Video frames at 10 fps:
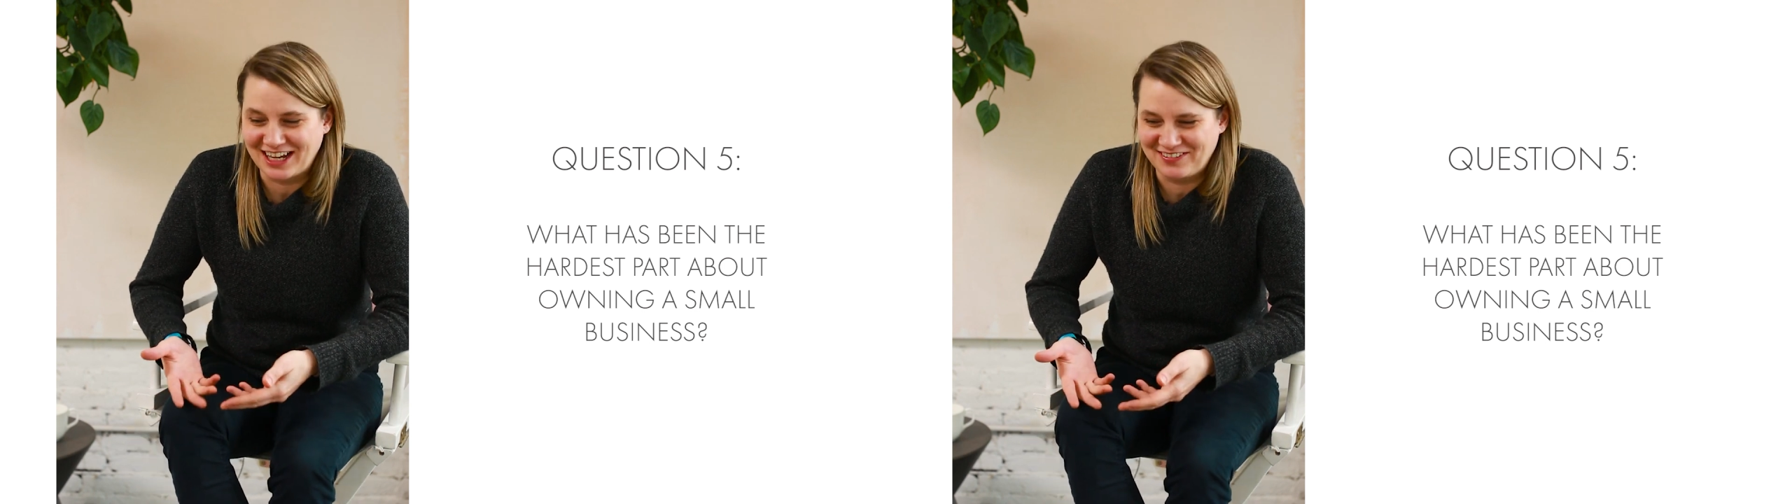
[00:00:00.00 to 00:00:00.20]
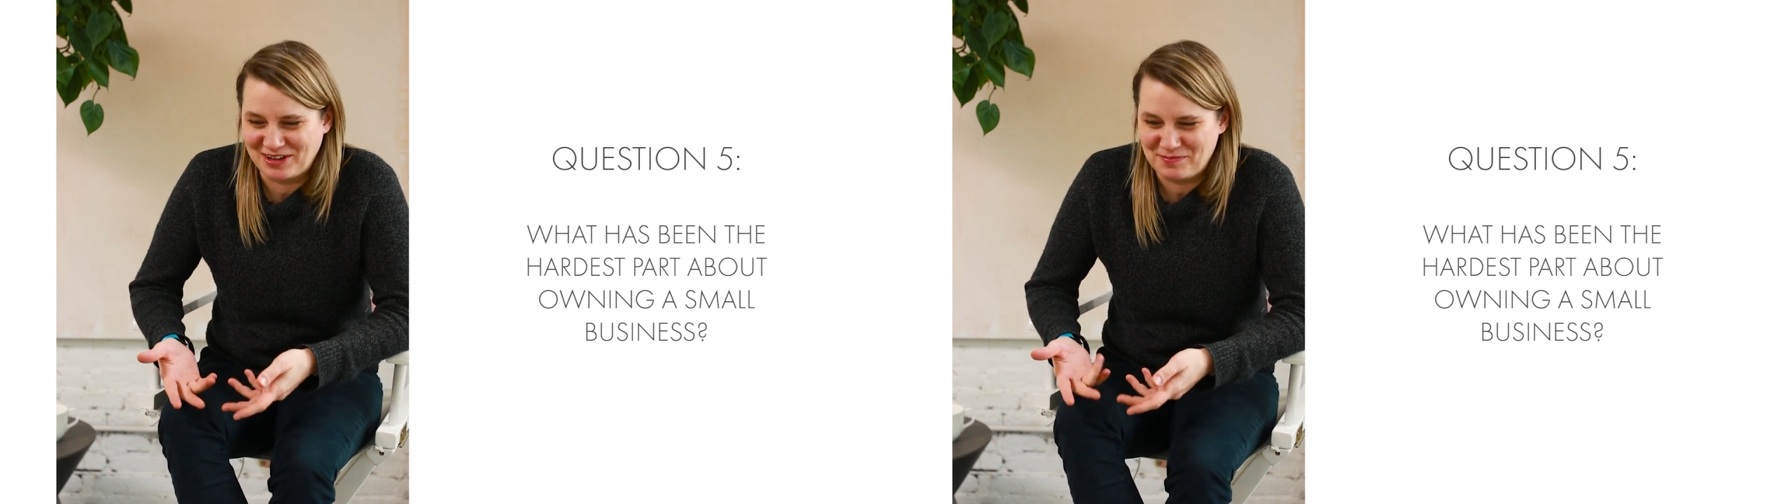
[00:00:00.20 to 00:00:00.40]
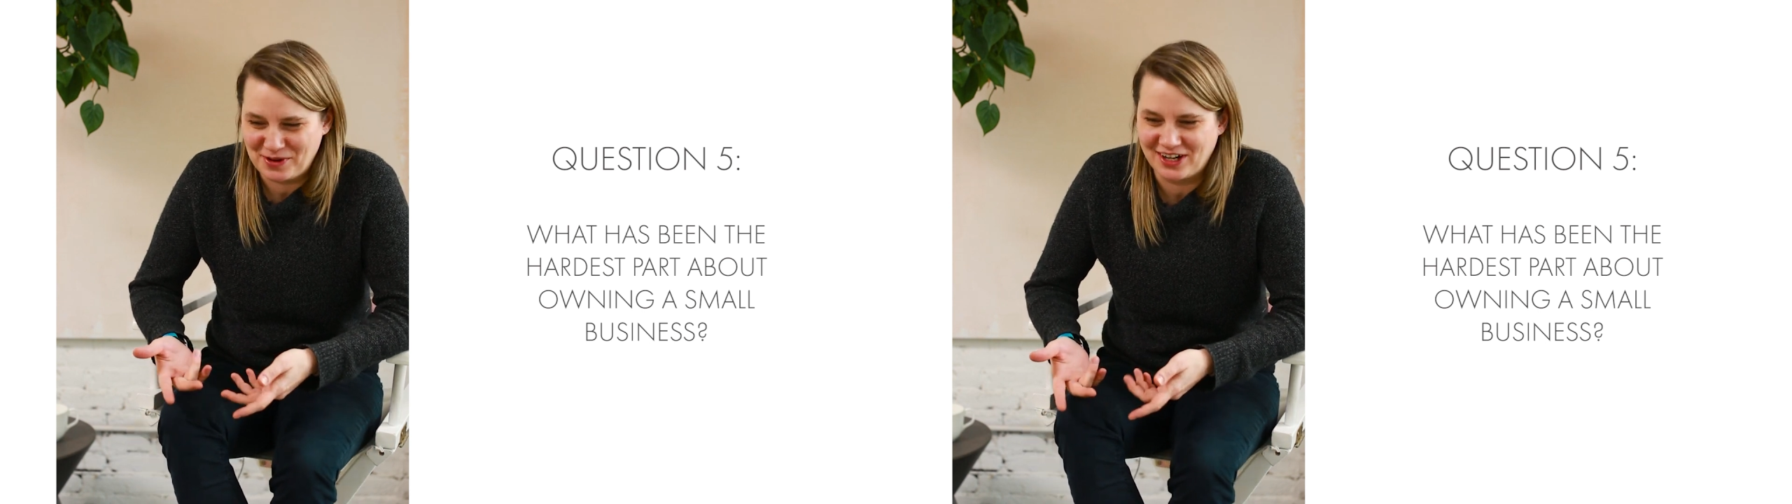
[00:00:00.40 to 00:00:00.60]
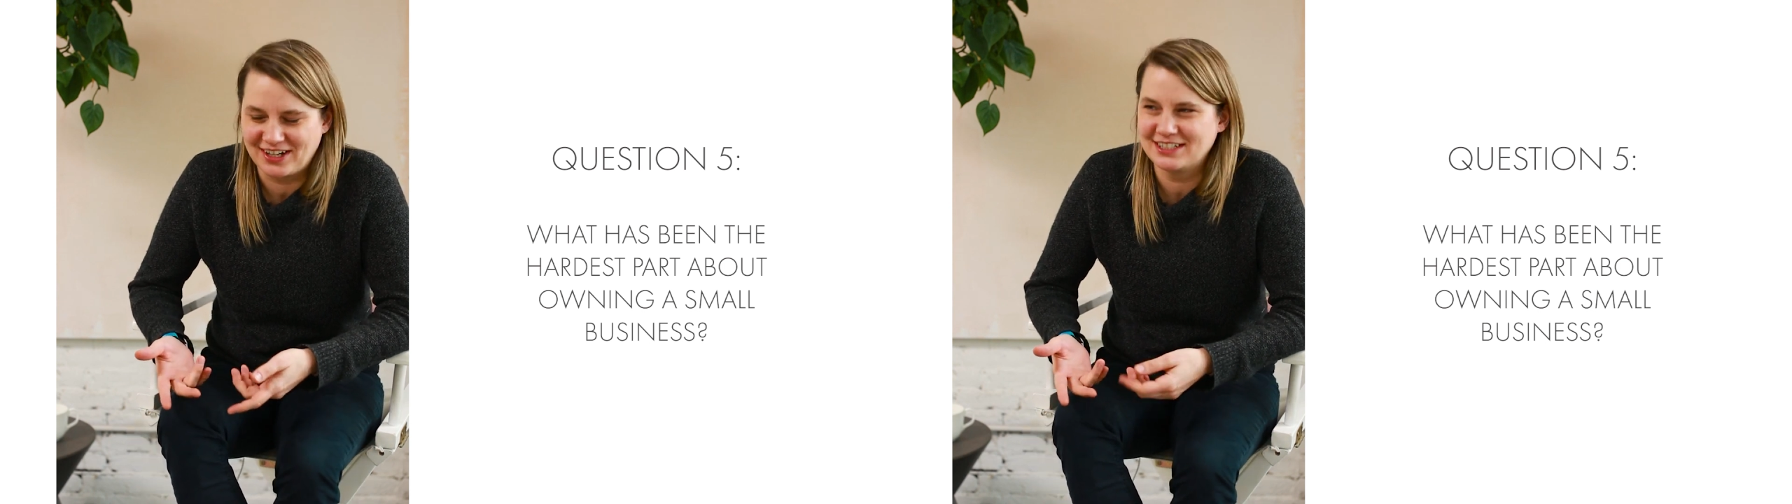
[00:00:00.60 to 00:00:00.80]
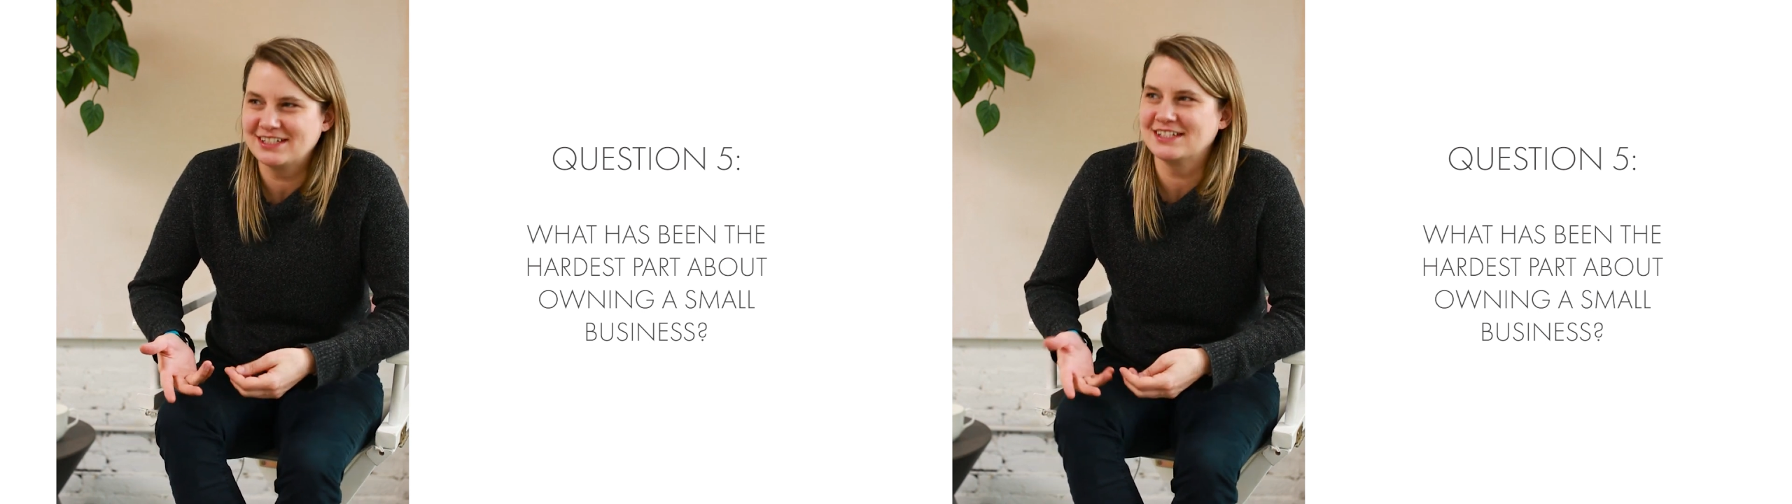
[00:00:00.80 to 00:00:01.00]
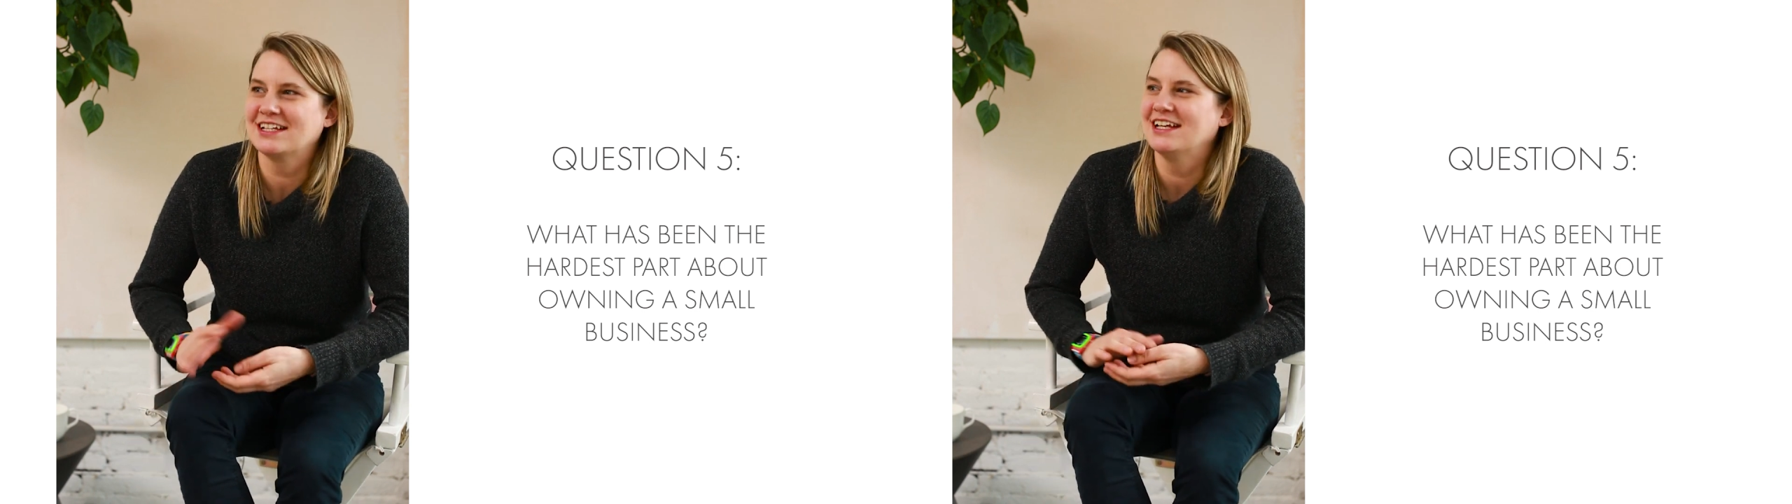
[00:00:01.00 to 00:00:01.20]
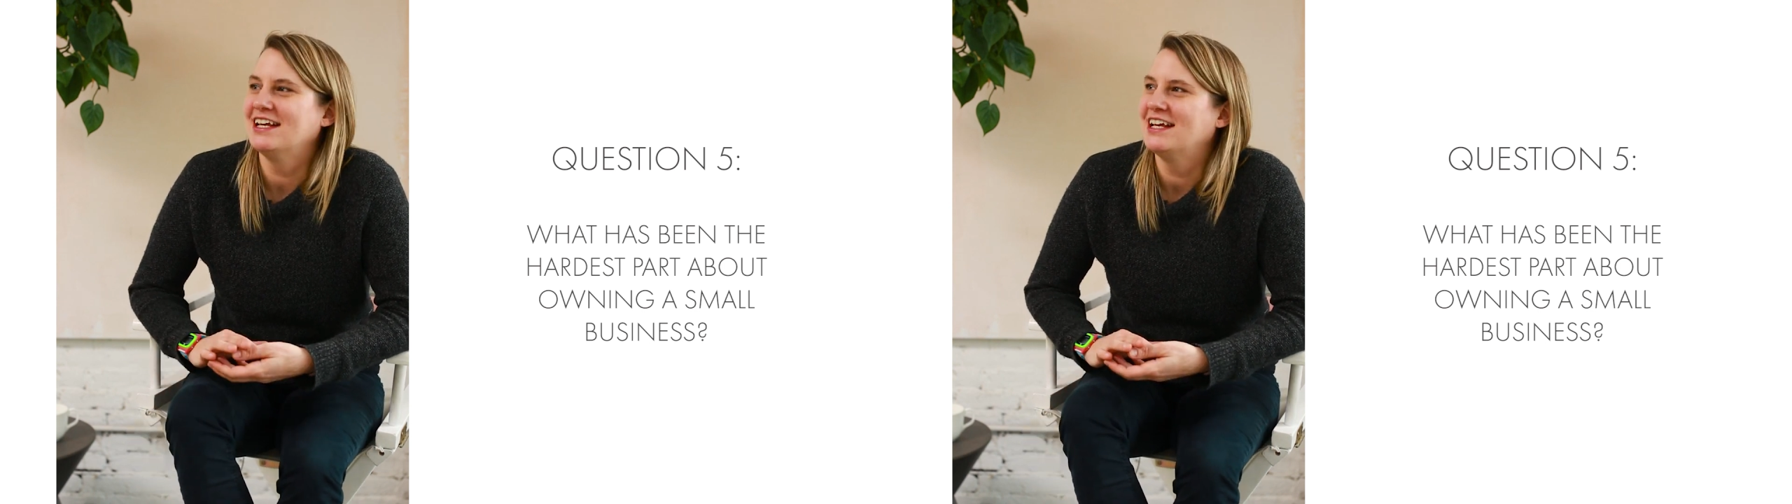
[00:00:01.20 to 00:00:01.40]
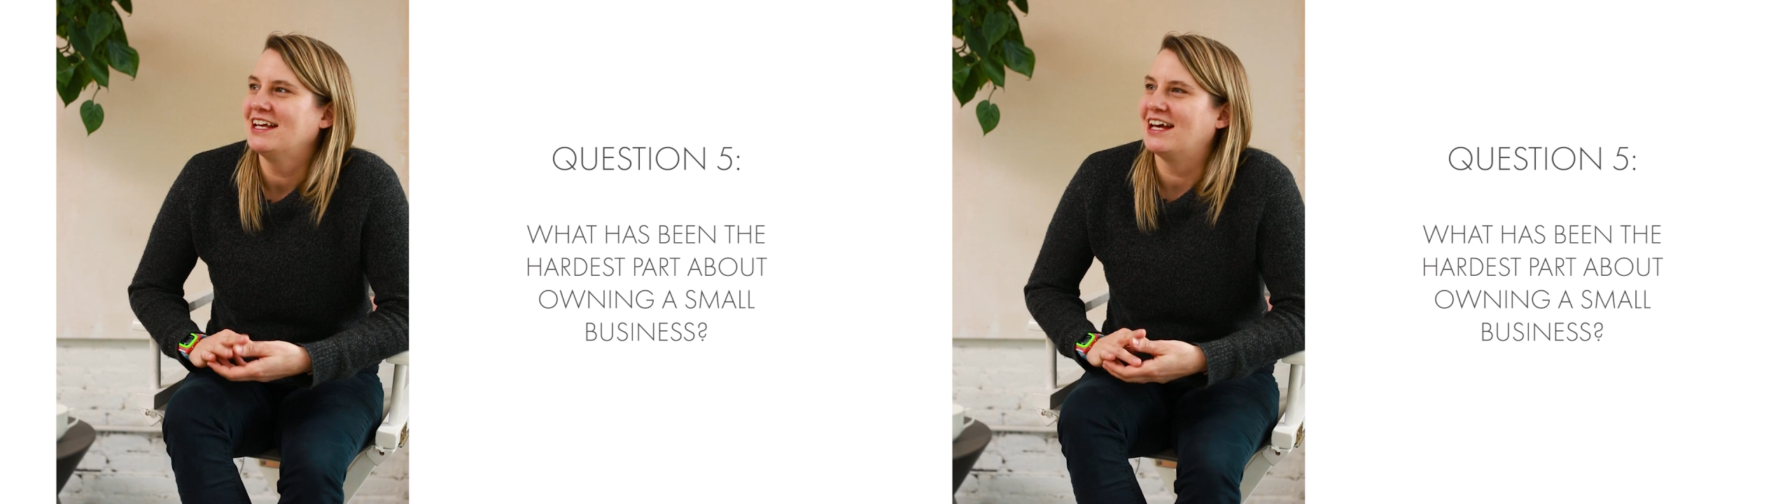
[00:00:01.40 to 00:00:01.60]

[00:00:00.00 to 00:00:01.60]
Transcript: having a boss.